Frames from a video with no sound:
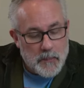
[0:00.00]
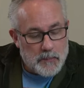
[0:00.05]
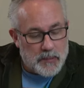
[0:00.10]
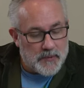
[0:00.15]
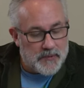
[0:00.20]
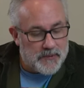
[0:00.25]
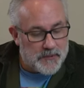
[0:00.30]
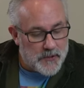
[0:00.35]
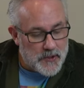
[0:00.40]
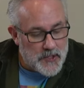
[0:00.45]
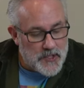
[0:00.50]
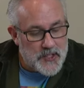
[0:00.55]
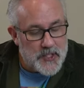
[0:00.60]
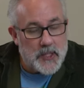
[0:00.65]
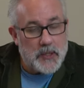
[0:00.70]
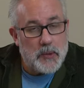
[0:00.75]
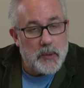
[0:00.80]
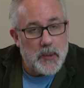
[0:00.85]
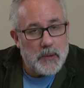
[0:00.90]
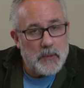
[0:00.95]
But first,
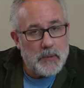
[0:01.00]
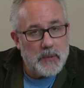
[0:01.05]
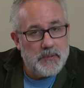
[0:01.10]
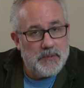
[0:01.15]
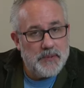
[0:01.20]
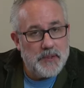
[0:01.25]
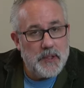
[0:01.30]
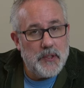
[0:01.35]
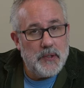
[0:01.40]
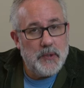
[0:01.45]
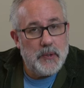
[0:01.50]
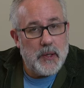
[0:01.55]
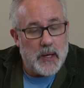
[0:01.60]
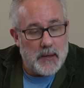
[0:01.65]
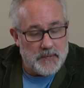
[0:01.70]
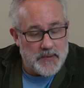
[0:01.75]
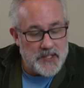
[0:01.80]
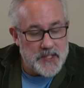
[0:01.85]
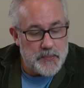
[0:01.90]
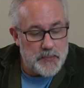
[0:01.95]
a quick review
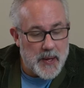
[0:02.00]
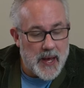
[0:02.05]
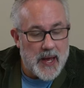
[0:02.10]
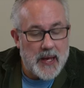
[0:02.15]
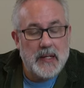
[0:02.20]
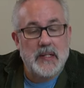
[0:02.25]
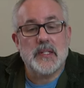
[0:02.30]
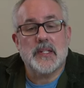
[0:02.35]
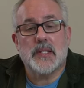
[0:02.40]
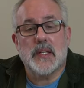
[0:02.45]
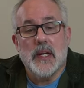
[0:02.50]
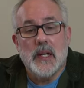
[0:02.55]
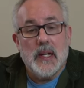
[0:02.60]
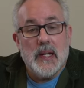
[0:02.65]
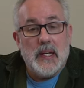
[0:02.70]
of the specs.